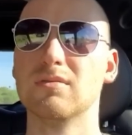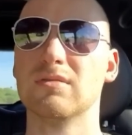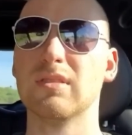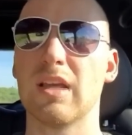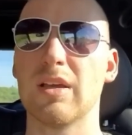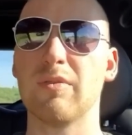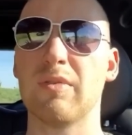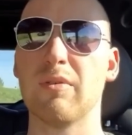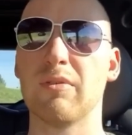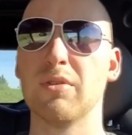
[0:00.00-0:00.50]

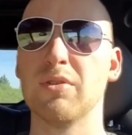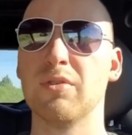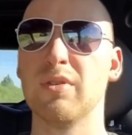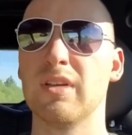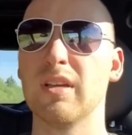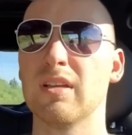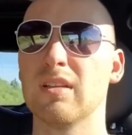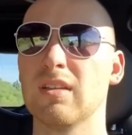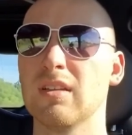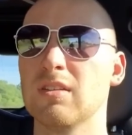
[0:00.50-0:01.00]
like, we were
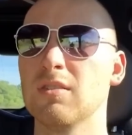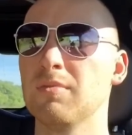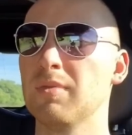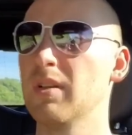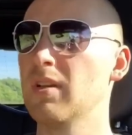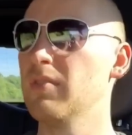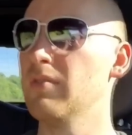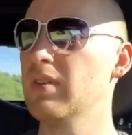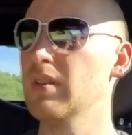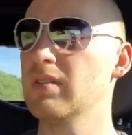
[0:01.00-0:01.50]
doing a little
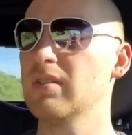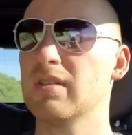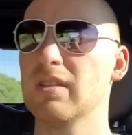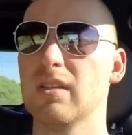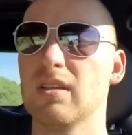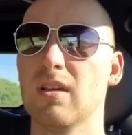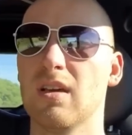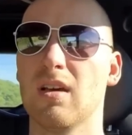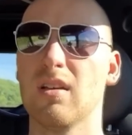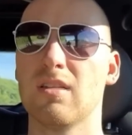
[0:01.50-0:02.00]
bit of it
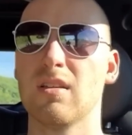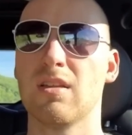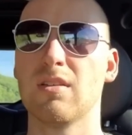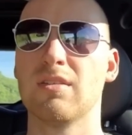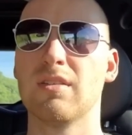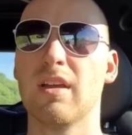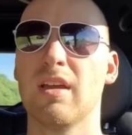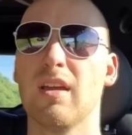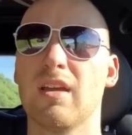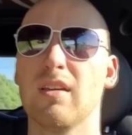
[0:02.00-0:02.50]
the
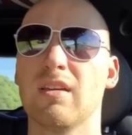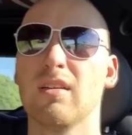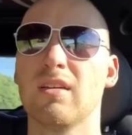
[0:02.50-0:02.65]
other day,